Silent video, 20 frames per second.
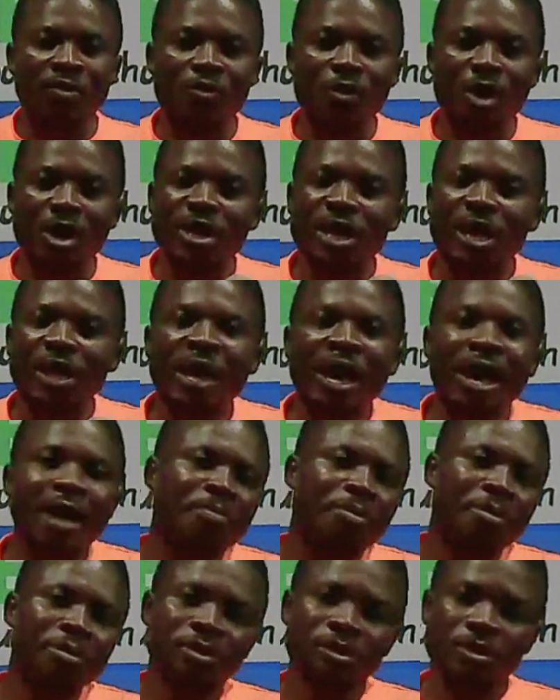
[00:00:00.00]
When that
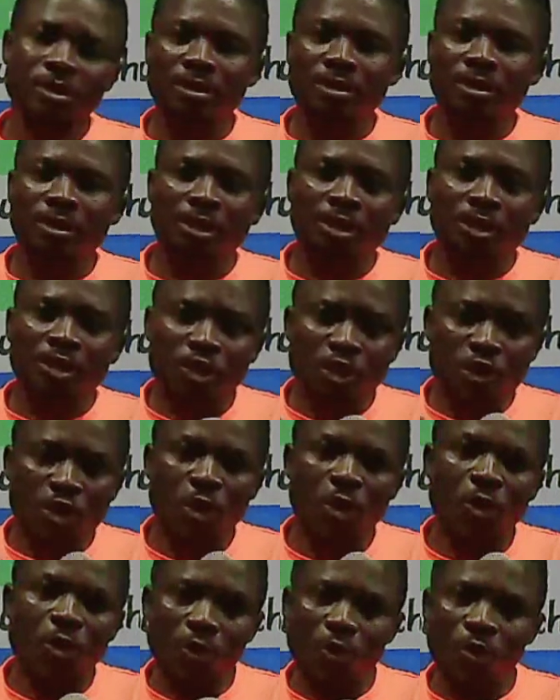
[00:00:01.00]
happens,
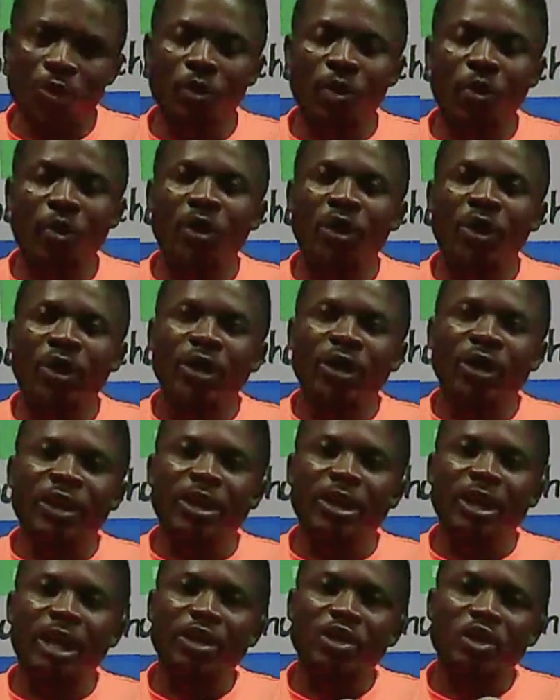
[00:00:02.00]
know
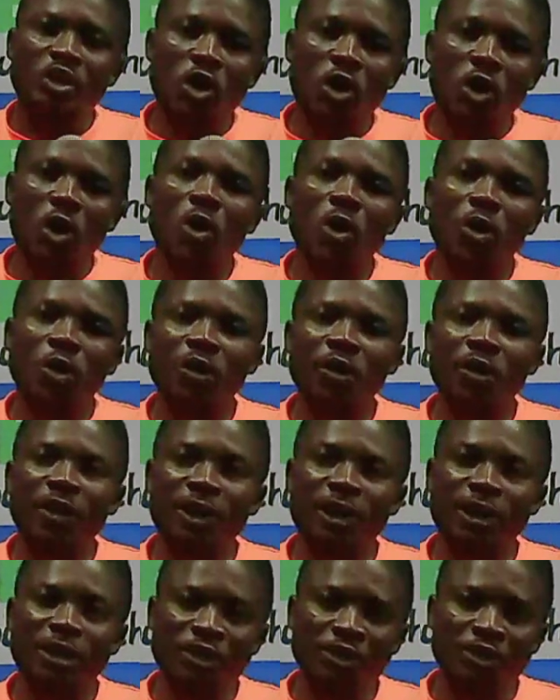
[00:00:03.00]
that God
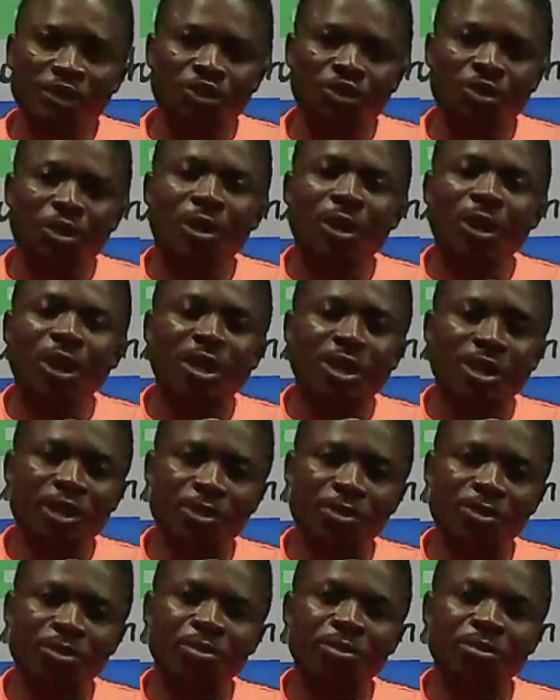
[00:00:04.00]
is dragging
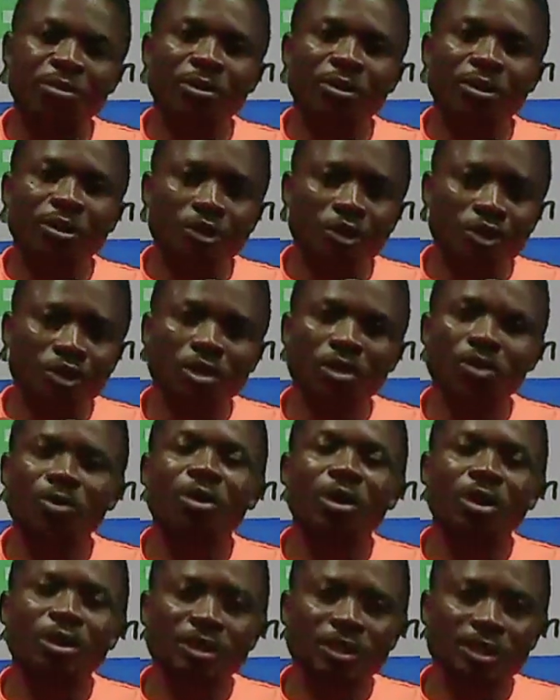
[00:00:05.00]
you
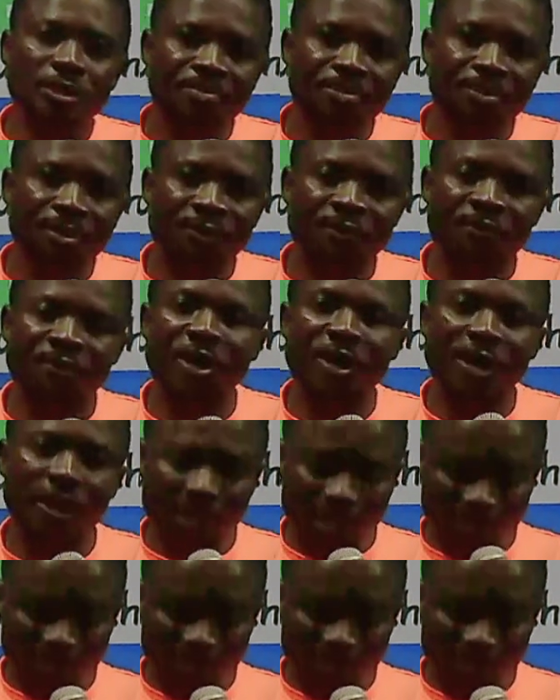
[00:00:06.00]
towards the prophetic.